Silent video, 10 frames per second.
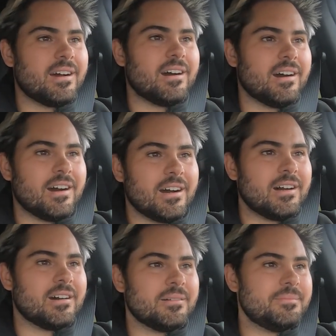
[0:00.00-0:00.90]

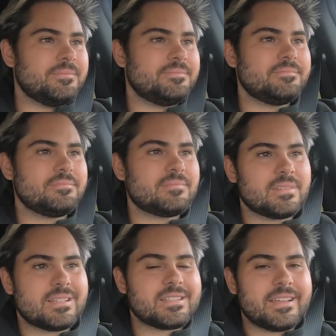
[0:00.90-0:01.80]

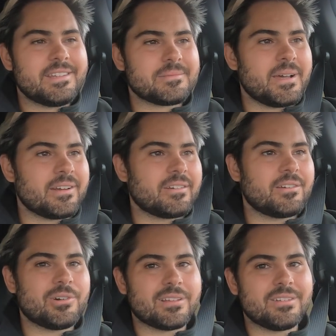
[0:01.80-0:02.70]
Cause like, it doesn't matter
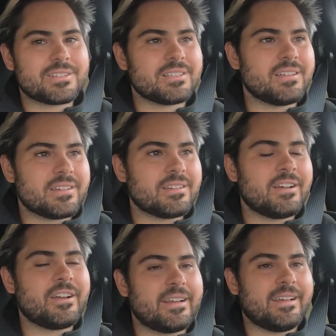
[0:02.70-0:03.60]
like what it looks like.
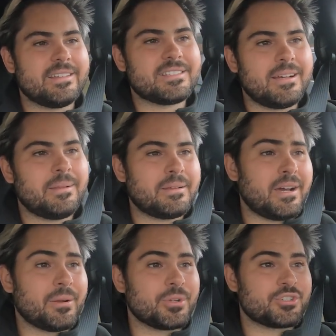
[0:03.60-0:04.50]
It's not like, I'm not
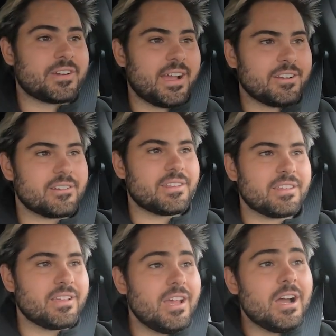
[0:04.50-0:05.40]
gonna track it or
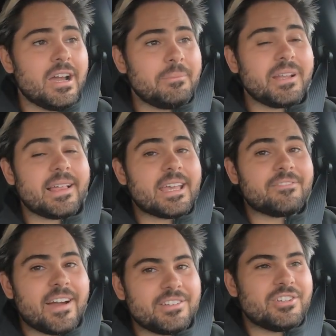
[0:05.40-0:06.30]
anything. But like, if
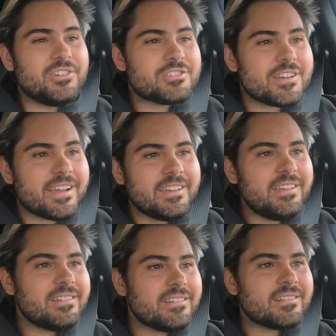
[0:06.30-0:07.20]
I do track
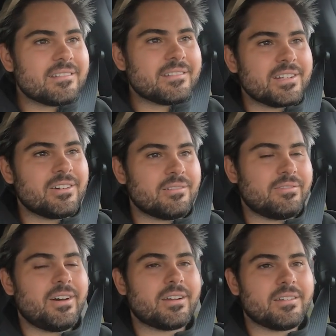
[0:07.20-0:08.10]
it, you know,
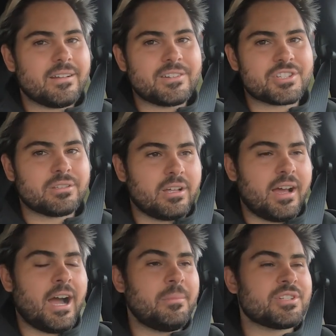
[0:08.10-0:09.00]
fuck.
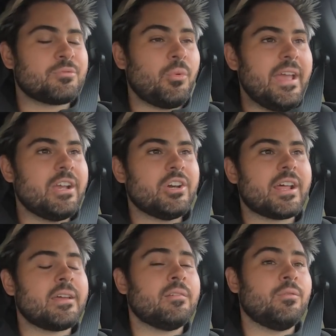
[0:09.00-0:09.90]
How much weight could
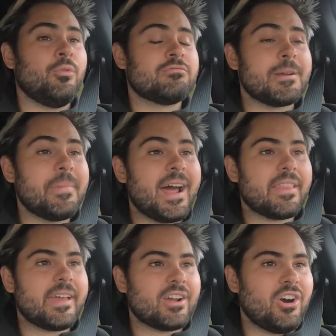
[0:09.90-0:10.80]
I rip out
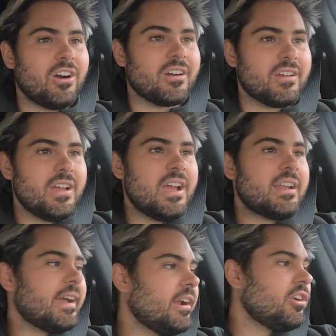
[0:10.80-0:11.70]
of that car?
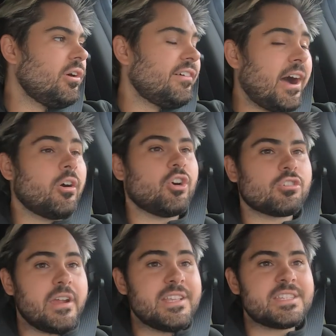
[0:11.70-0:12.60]
Like, I don't know how
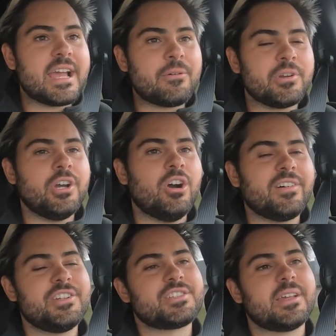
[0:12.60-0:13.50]
crazy I would go if
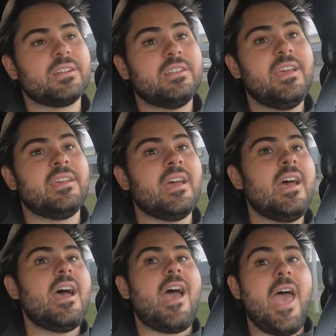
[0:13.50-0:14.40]
I just like take
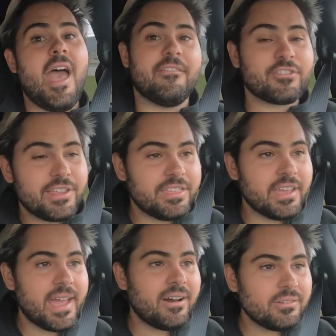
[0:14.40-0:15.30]

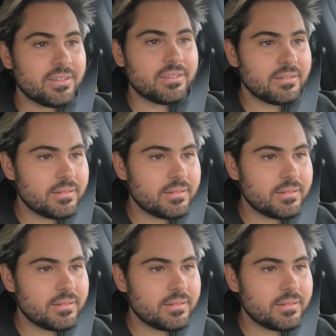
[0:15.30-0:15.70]
everything out.